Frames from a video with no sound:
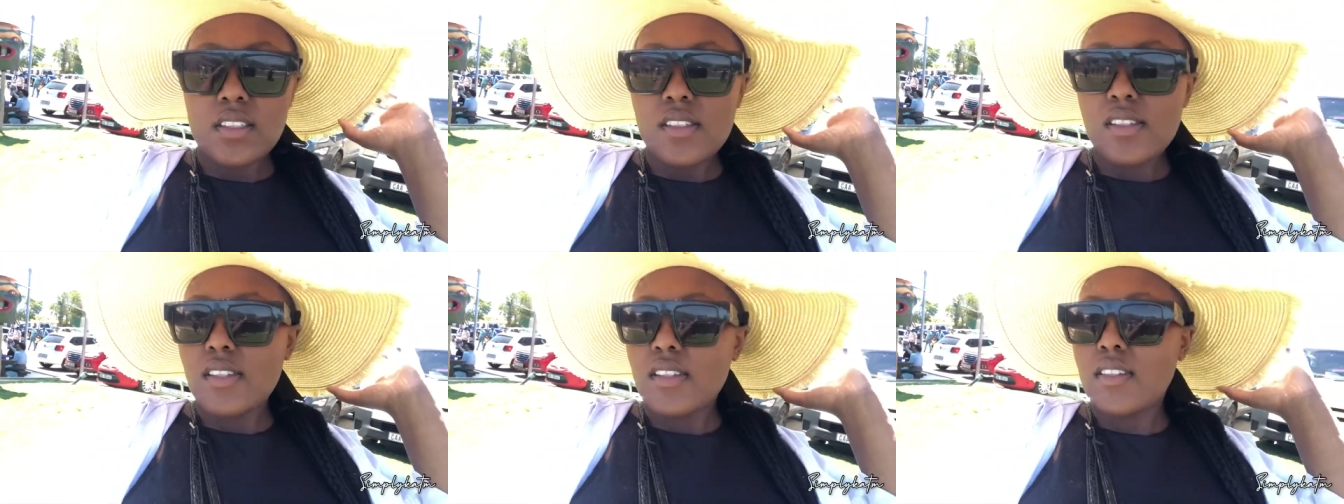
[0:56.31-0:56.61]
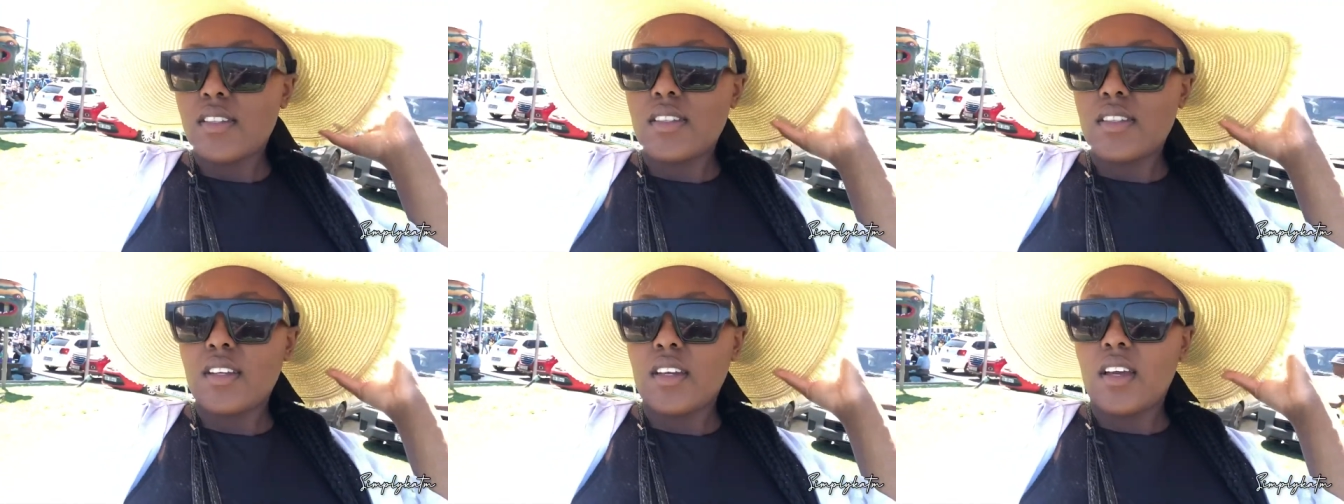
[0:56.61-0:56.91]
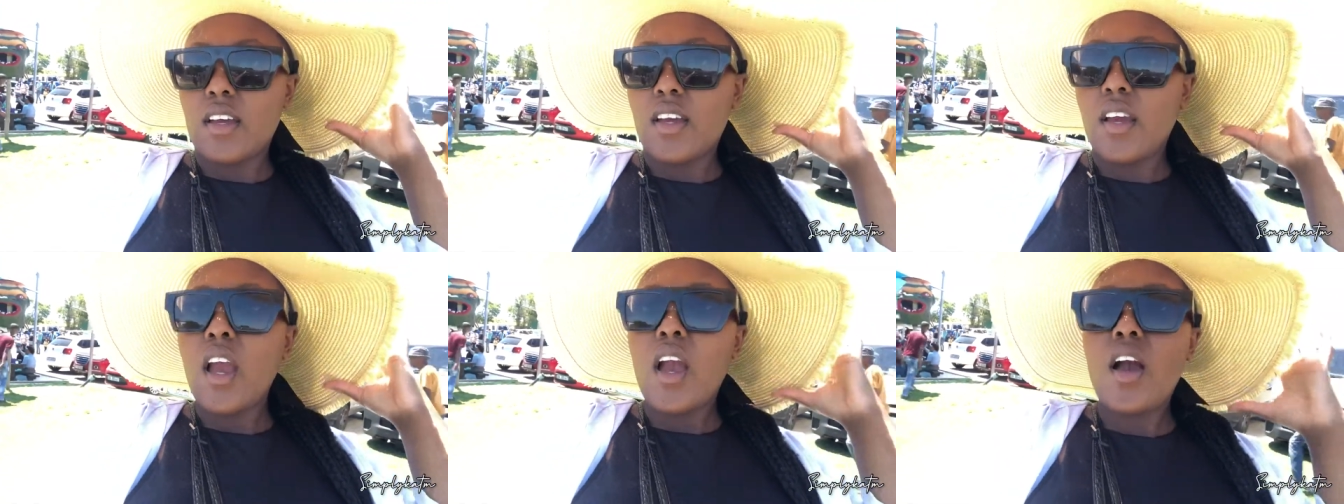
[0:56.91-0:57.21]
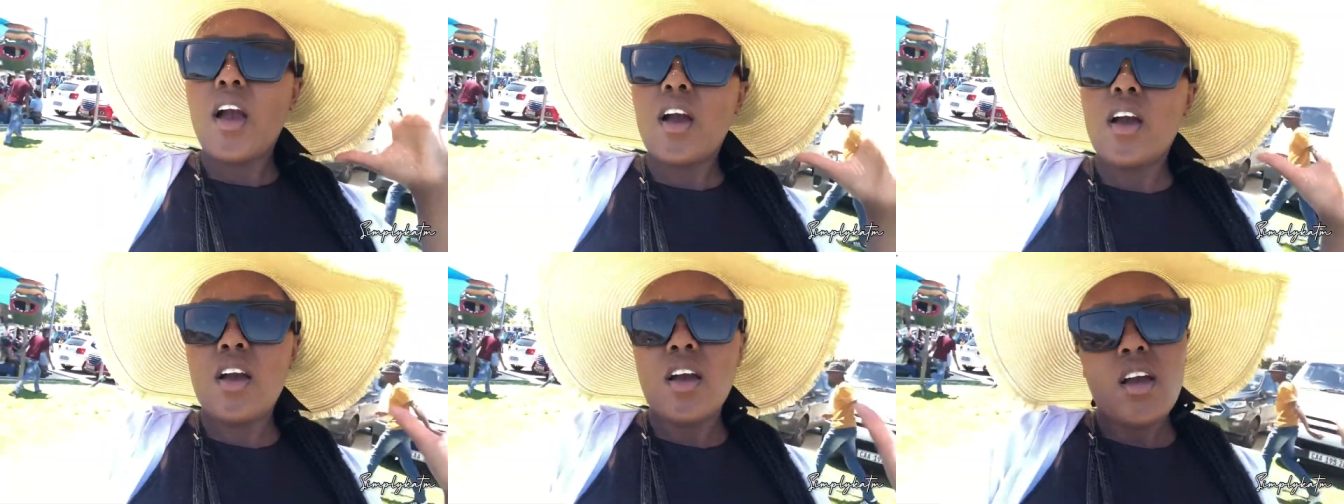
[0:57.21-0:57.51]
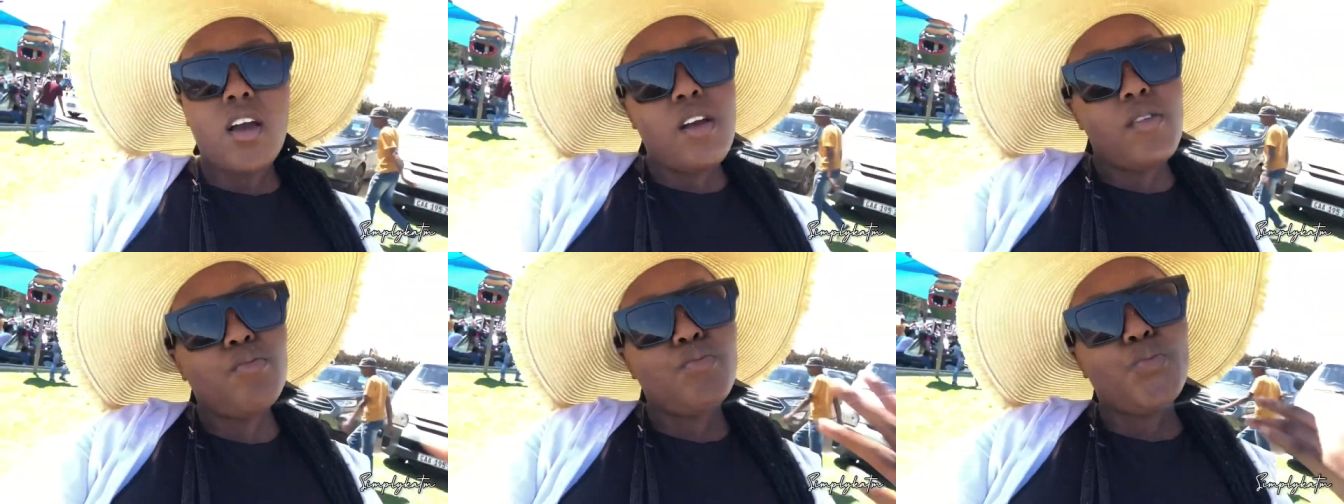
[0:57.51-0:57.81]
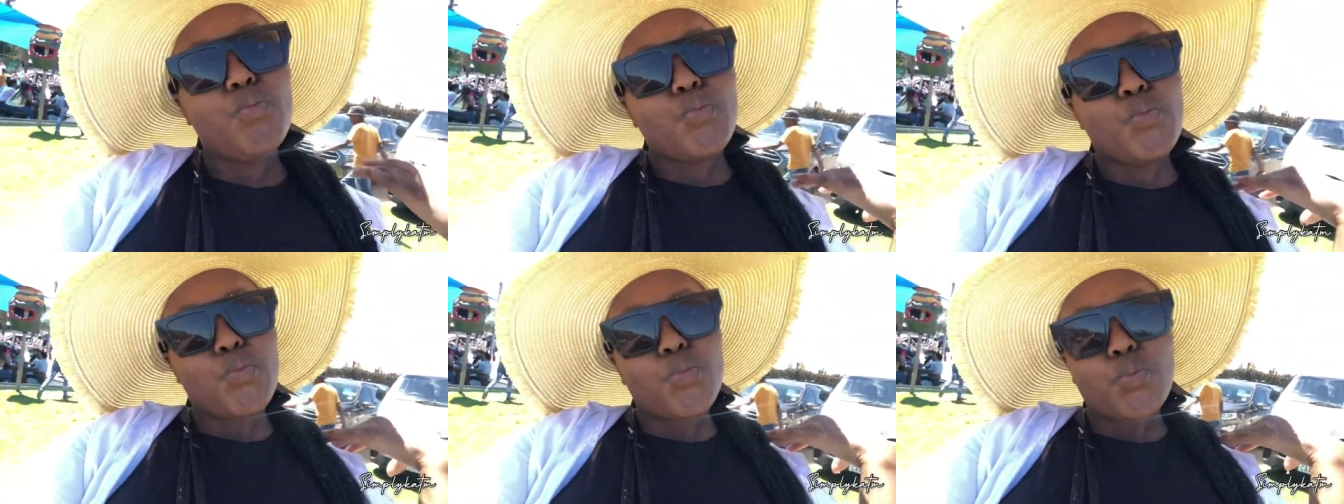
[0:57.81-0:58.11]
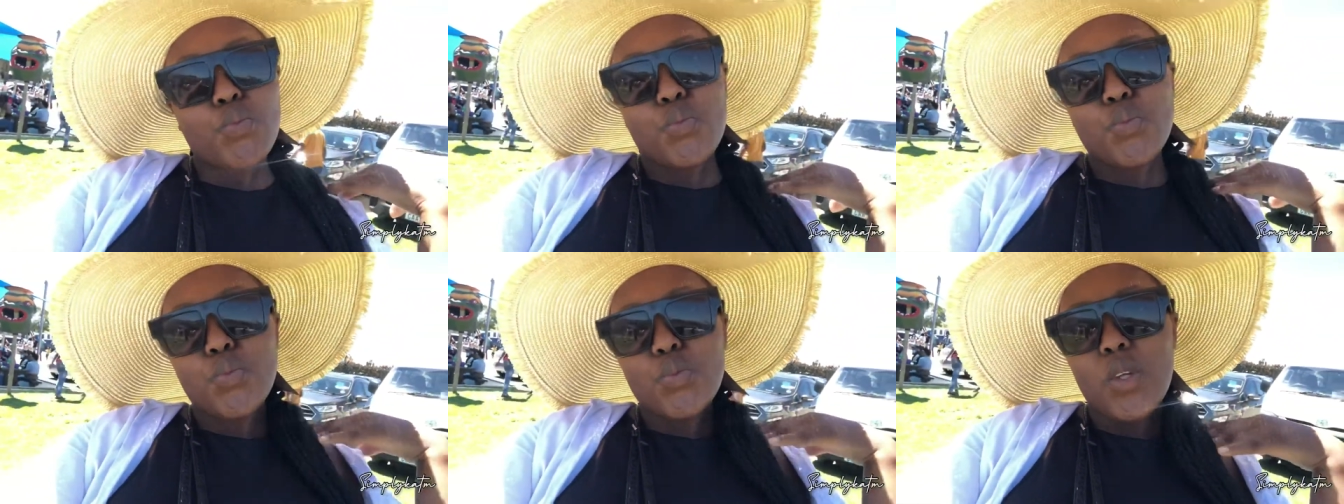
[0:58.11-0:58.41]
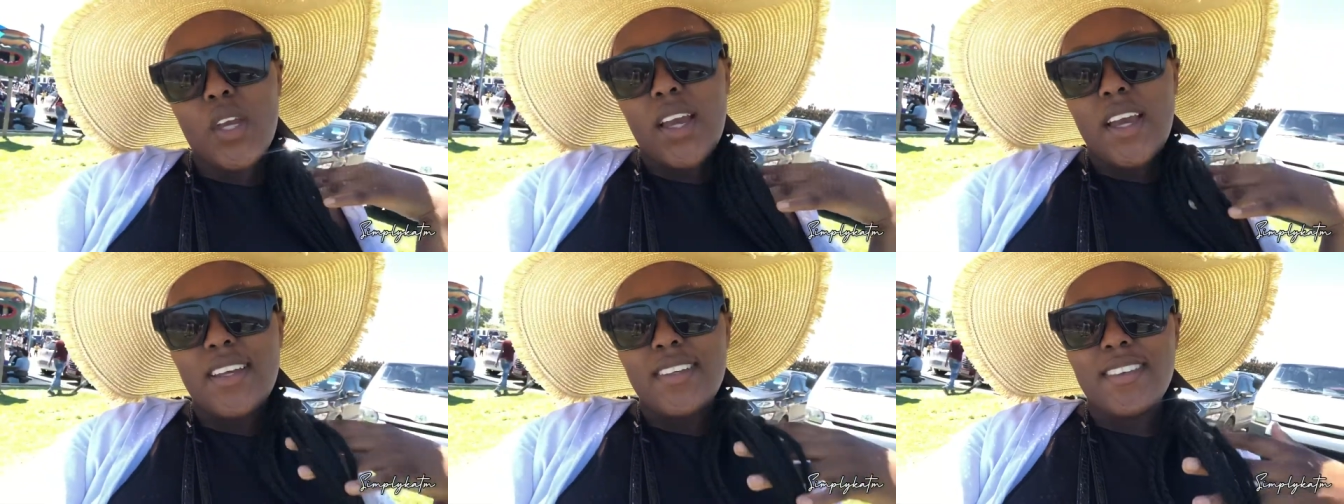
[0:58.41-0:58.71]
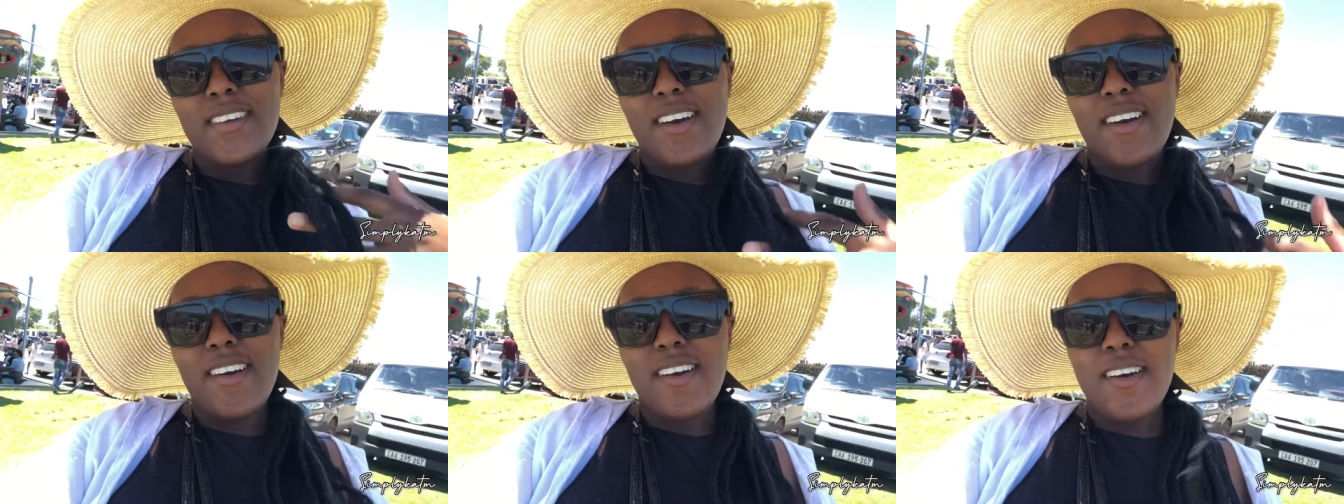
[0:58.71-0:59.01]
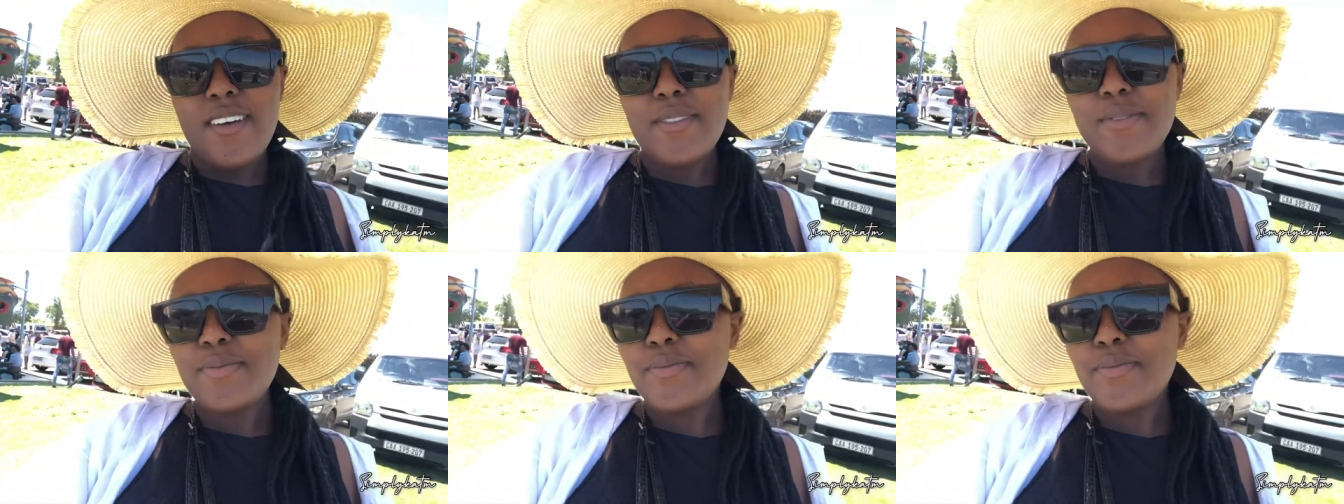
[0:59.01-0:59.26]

Saturday. And y'all,